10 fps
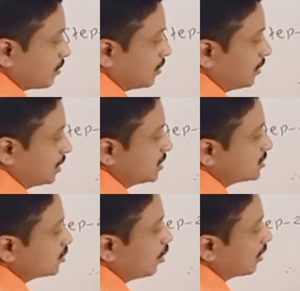does
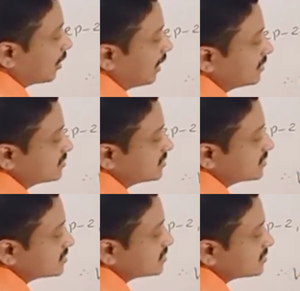not
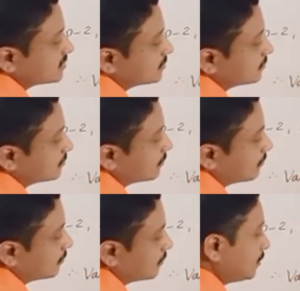exist.
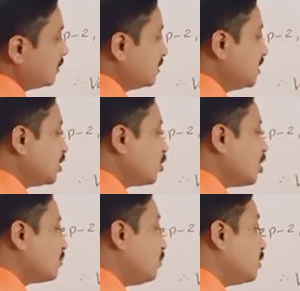They are not
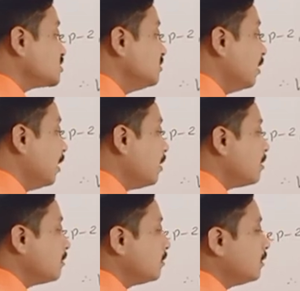possible.
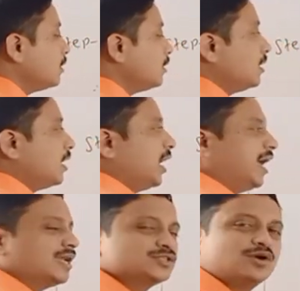
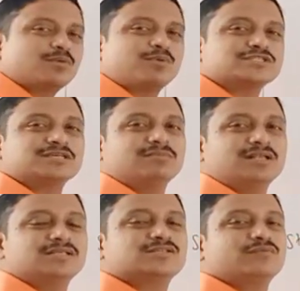X not
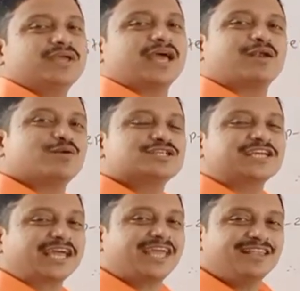possible, so we cannot
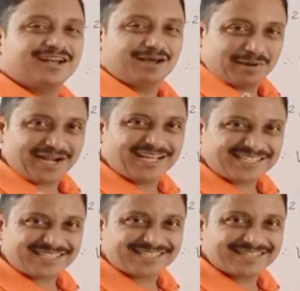check in the double
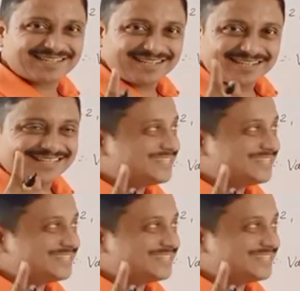dash. It